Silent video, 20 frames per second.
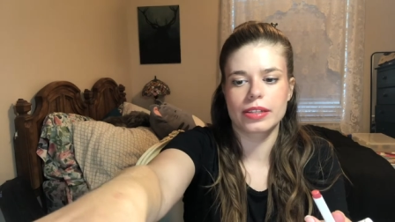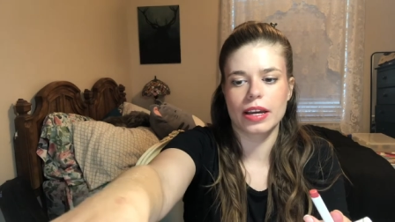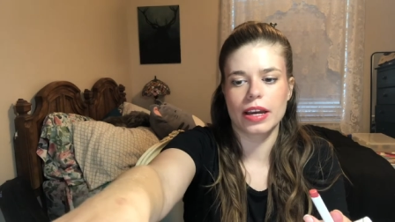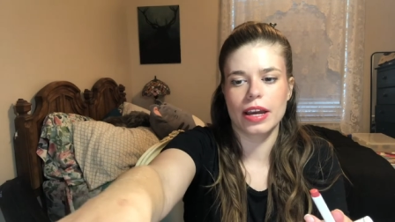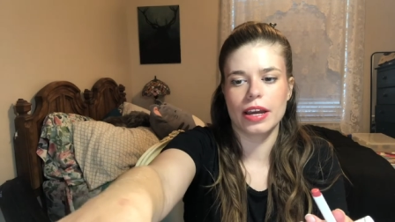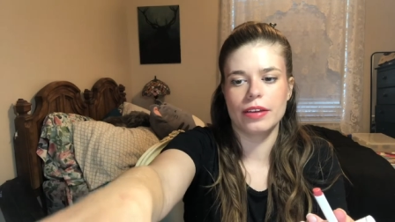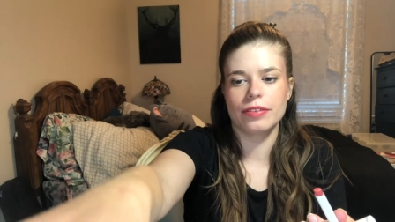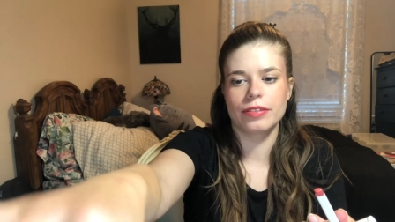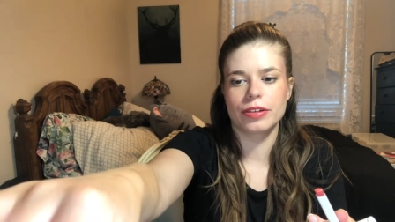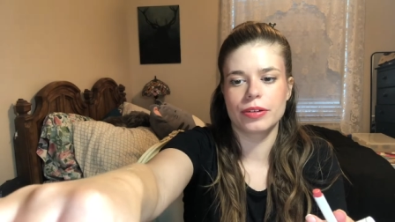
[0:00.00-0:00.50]
I
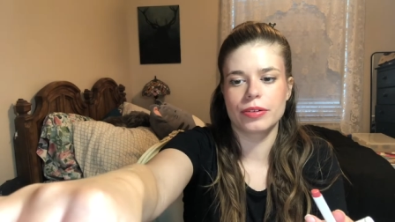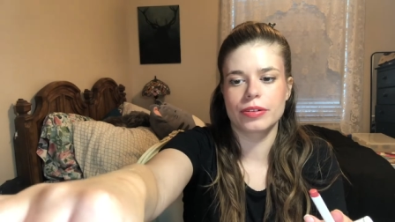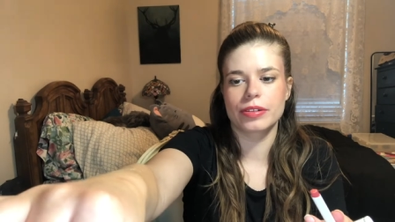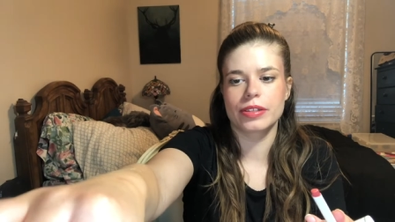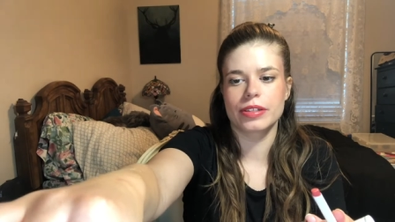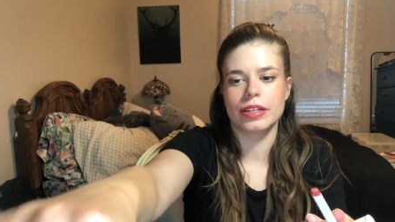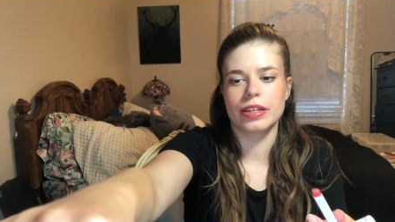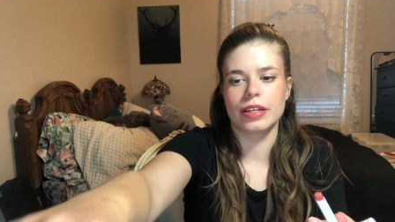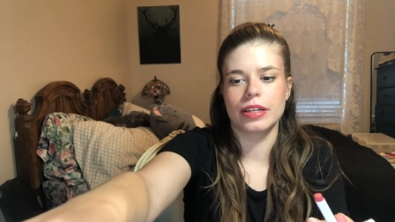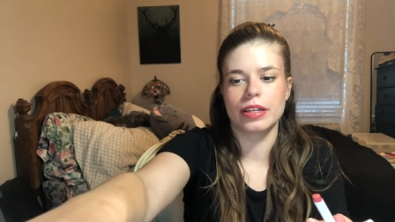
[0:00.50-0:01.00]
haven't
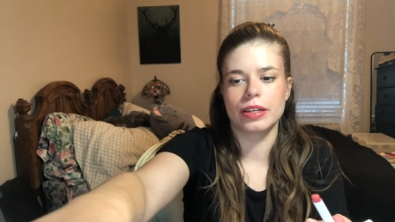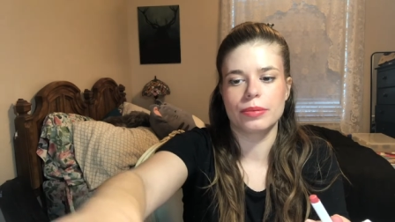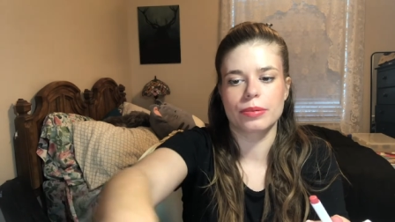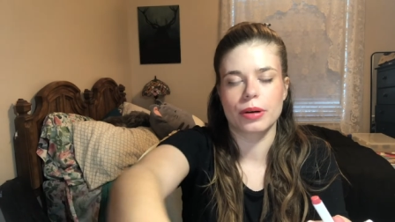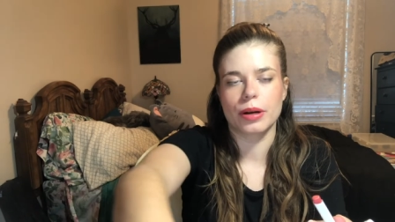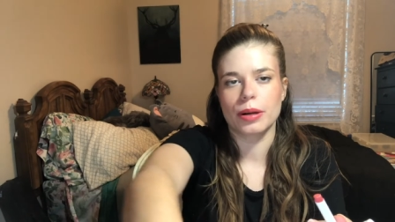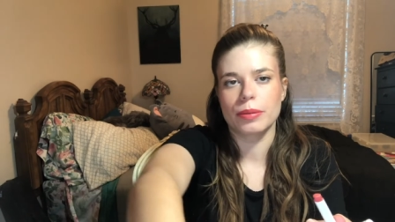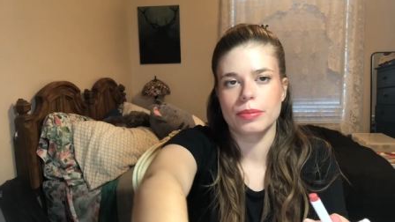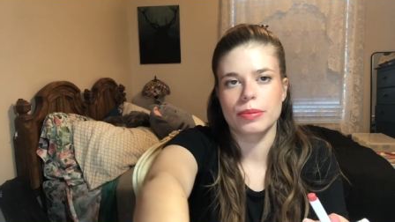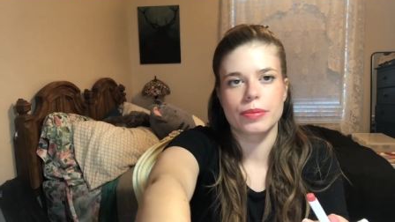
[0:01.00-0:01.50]
noticed any
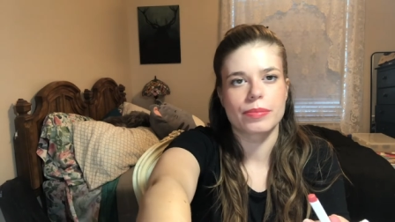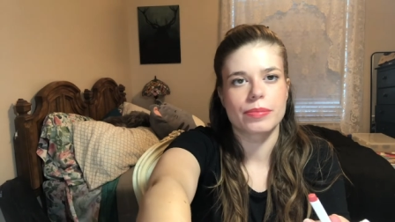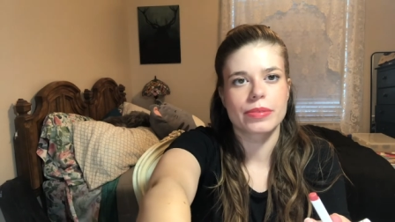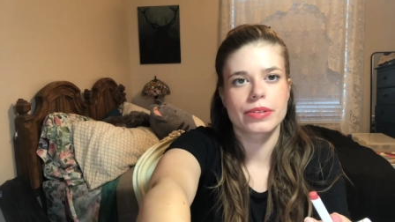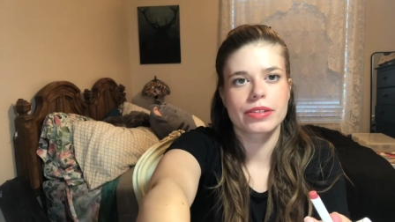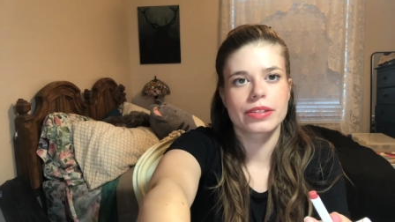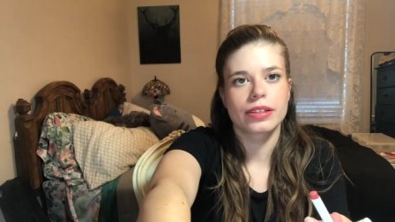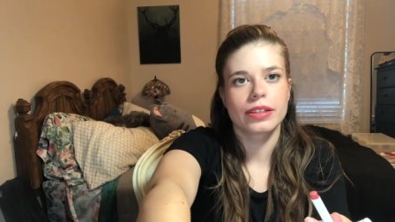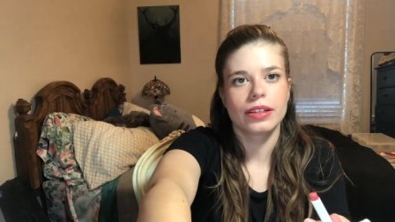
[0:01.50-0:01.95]
problems,